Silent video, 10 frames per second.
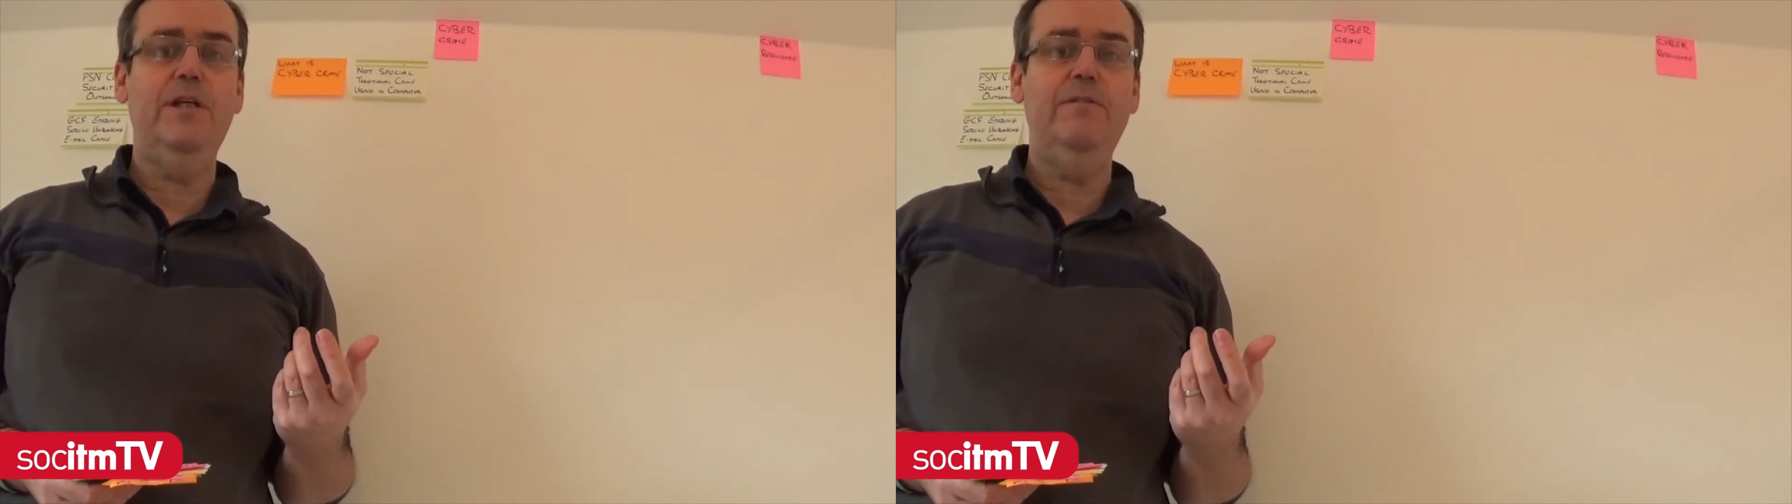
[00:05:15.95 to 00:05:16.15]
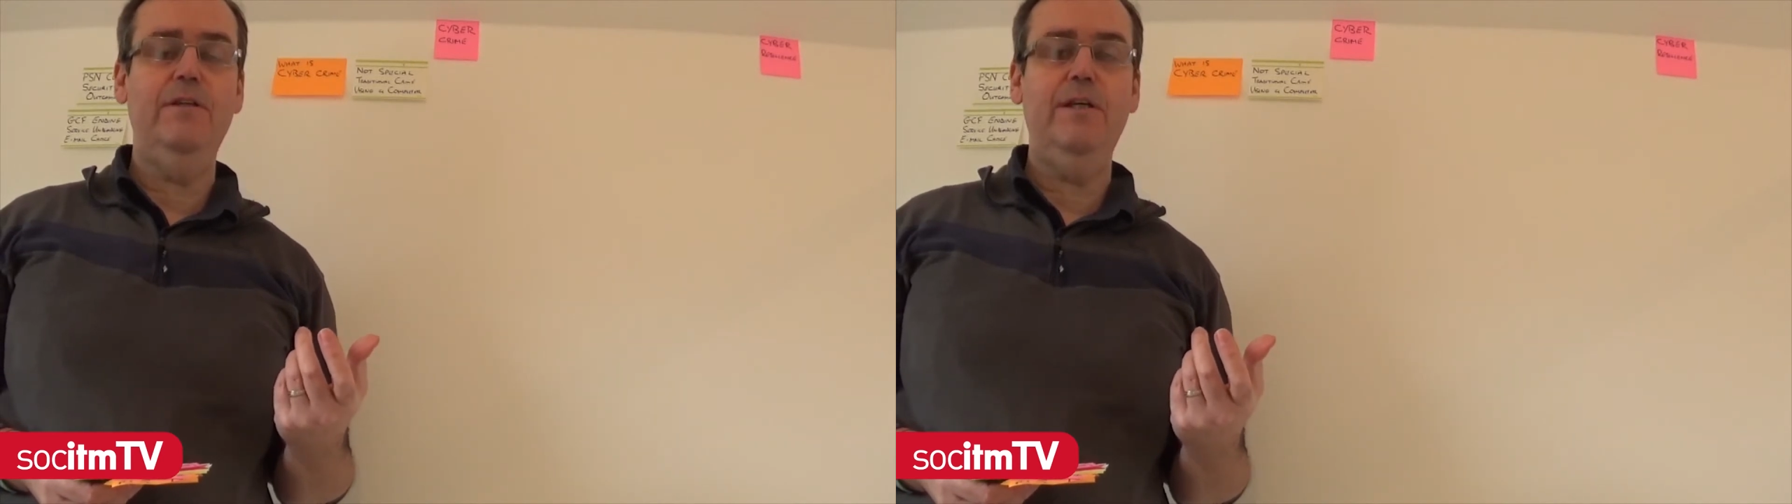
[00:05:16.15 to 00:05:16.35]

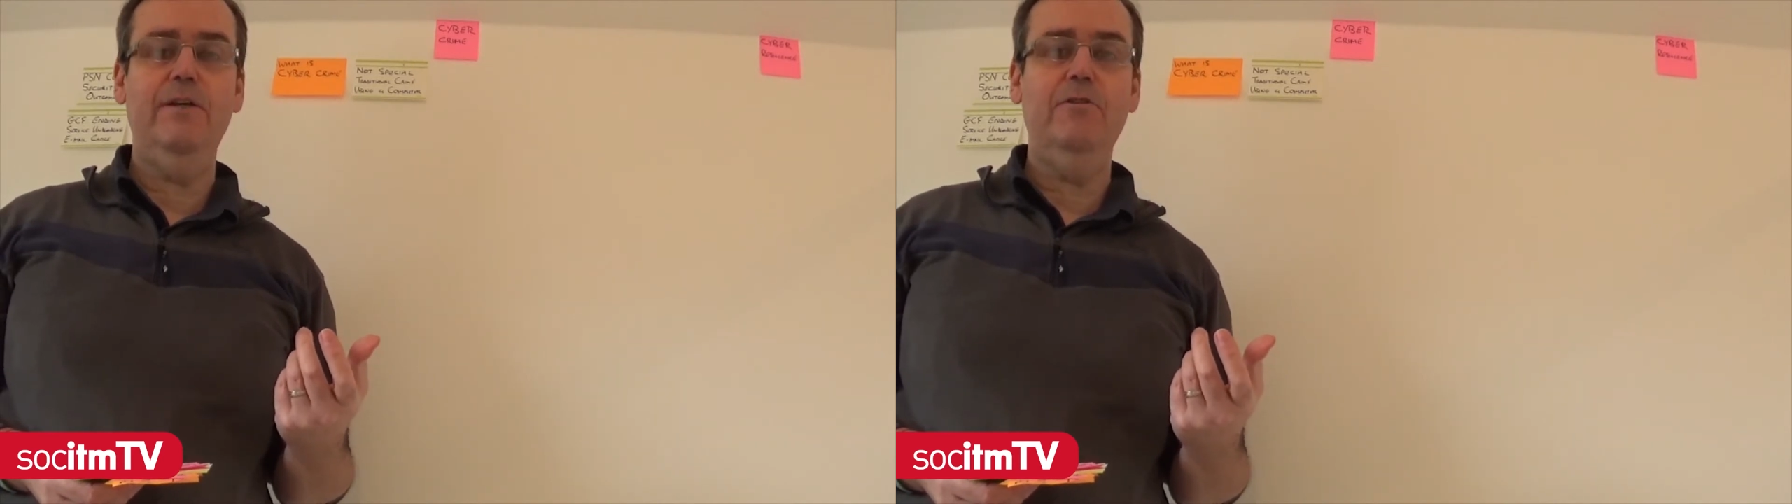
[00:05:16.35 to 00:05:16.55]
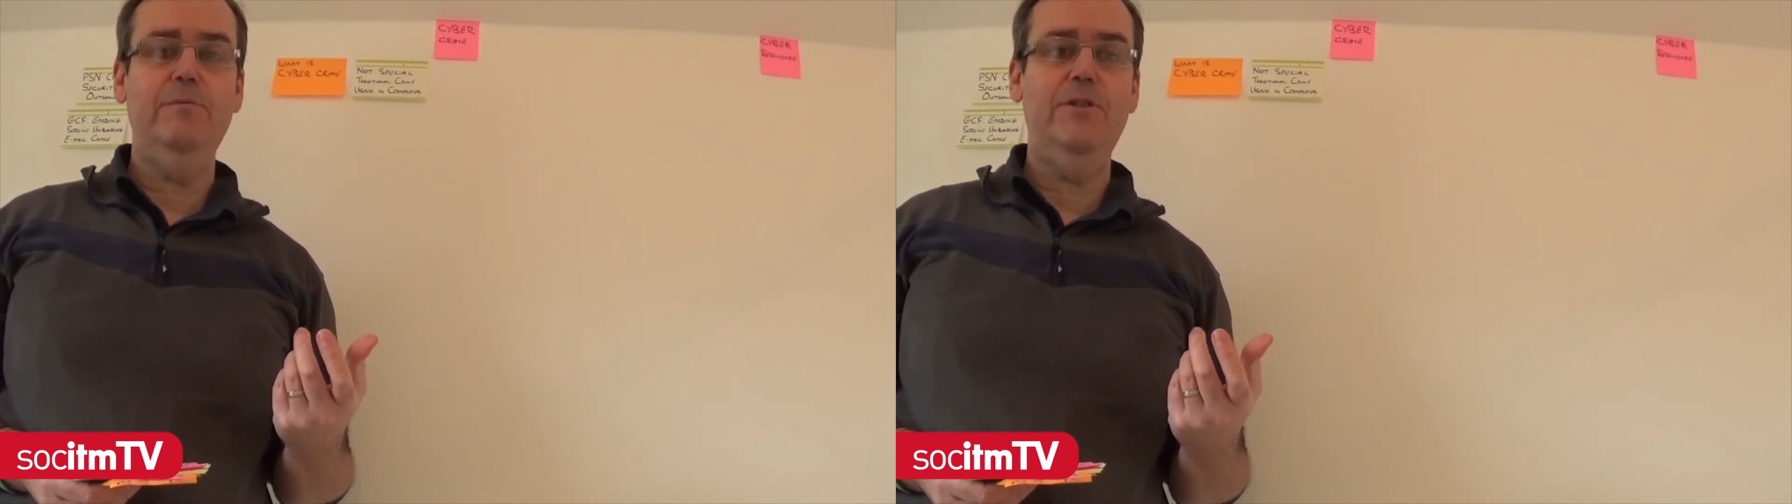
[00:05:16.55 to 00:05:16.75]
give you the
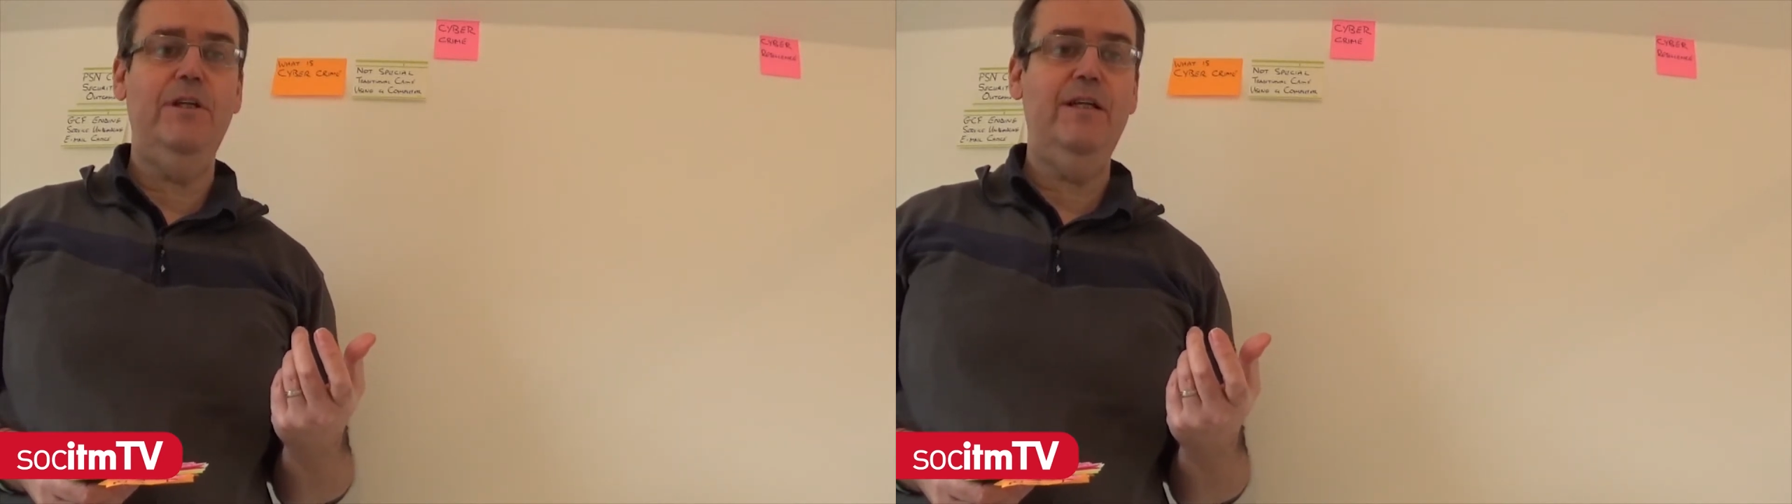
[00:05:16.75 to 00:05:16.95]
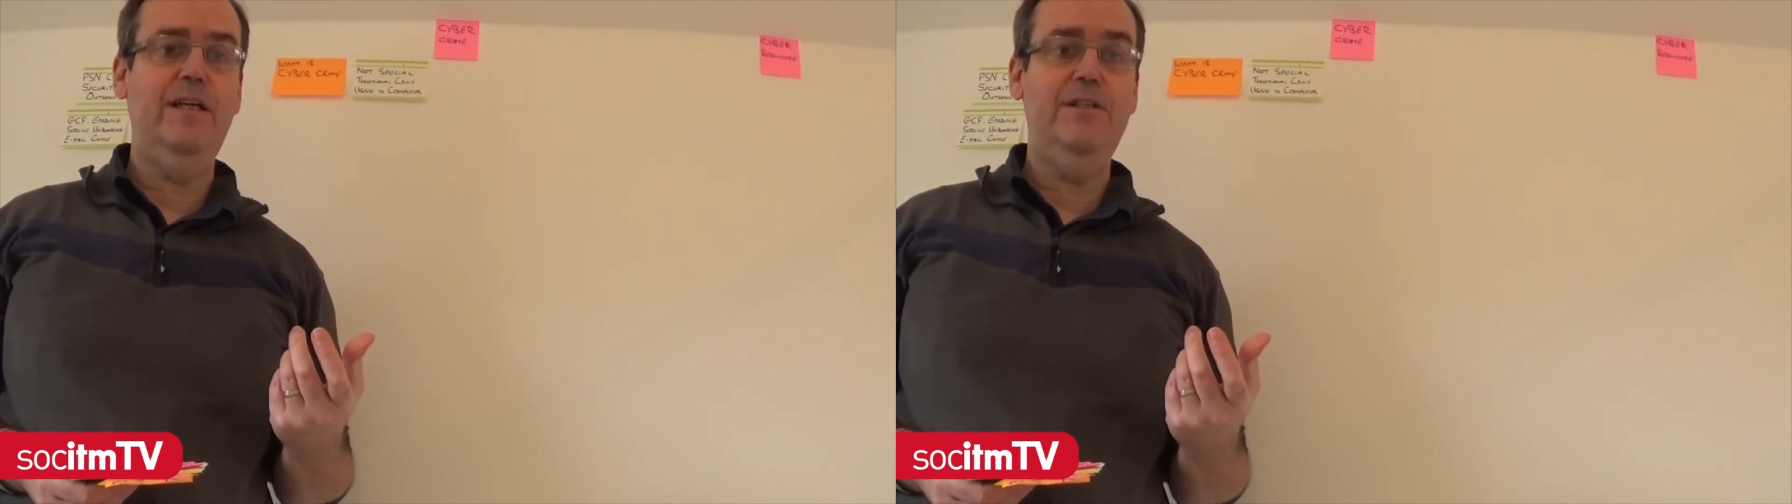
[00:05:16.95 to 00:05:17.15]
encryption
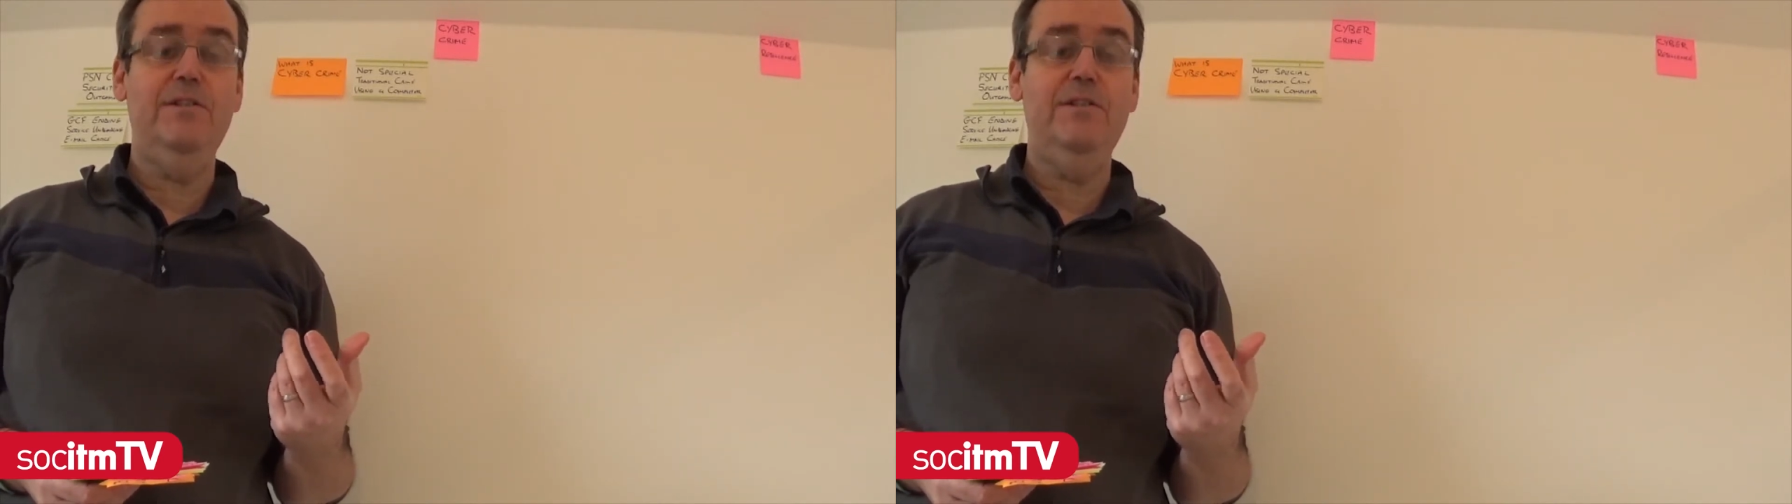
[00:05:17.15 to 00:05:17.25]
keys,